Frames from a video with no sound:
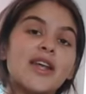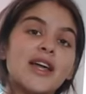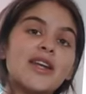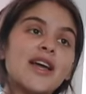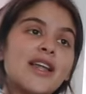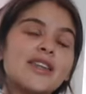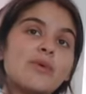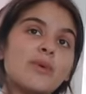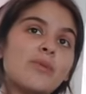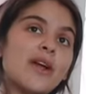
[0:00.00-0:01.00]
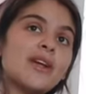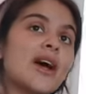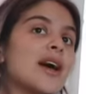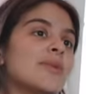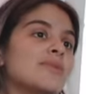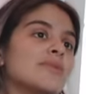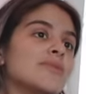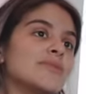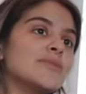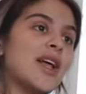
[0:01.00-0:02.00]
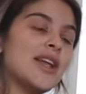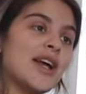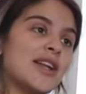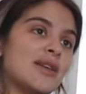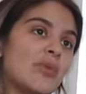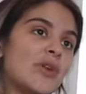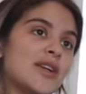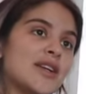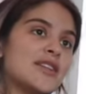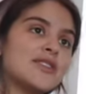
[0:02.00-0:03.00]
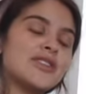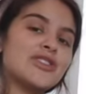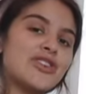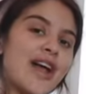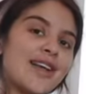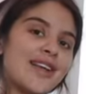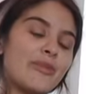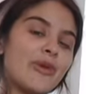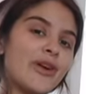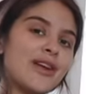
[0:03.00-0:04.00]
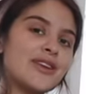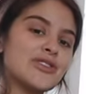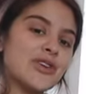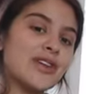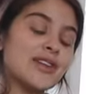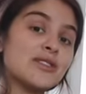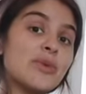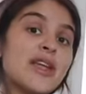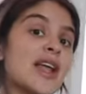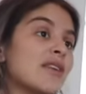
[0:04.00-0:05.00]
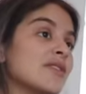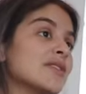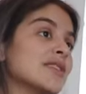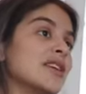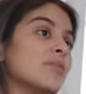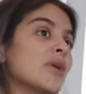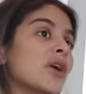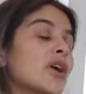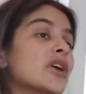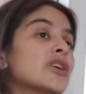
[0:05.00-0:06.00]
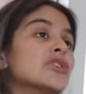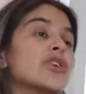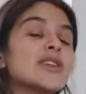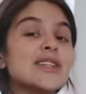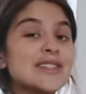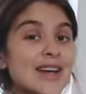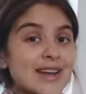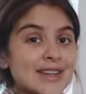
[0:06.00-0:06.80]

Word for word: night and then we wake up at nine in the morning to jackhammering and drilling so we can't even sleep during the day.